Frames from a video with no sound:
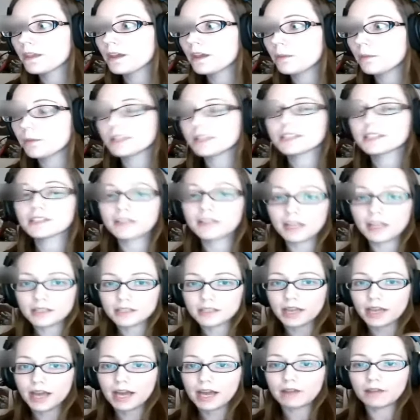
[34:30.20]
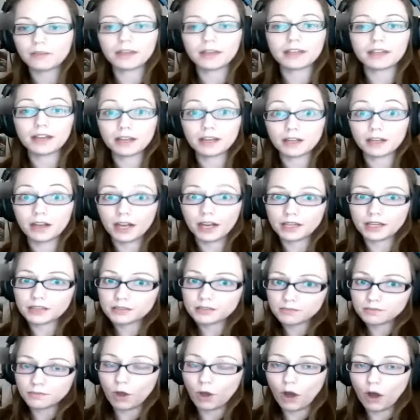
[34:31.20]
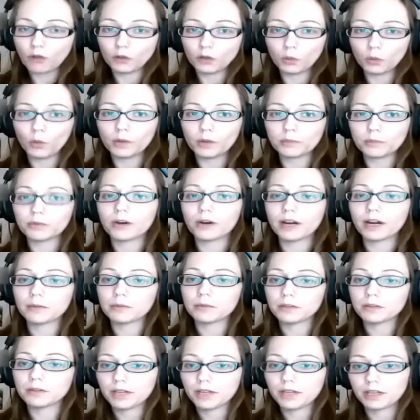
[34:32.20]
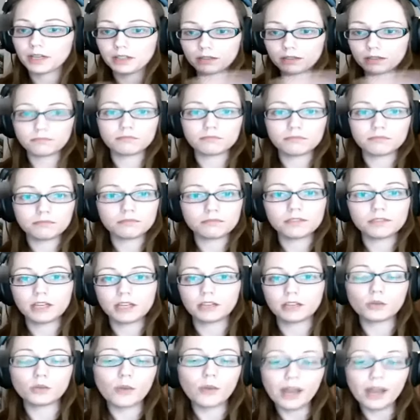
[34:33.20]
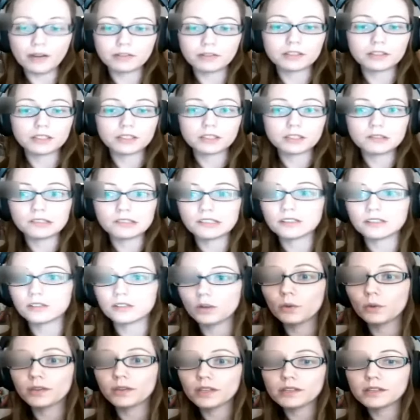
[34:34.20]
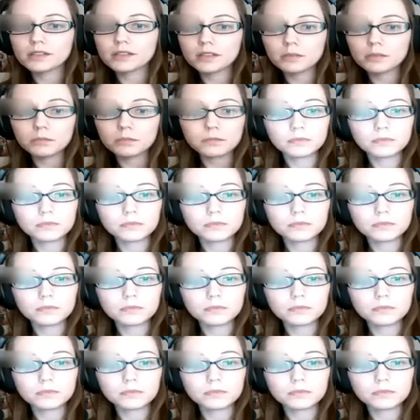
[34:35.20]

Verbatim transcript: But it's nice to have like a nice all-in-one primer that can tell you everything you need to know and then some.